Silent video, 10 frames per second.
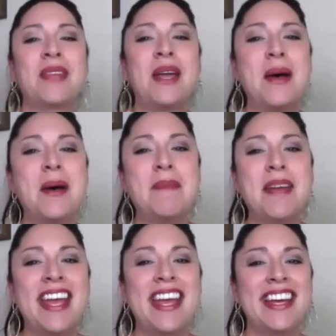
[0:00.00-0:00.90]

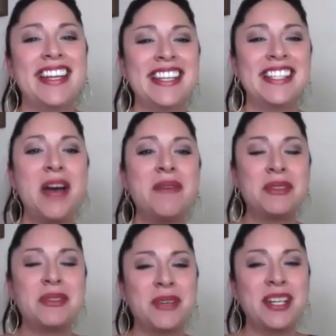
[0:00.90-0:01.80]
And as I
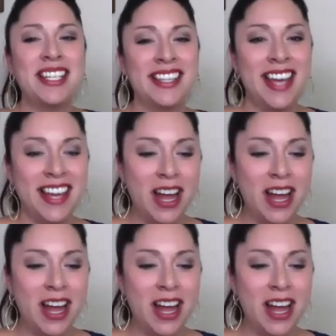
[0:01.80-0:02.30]
was reading that,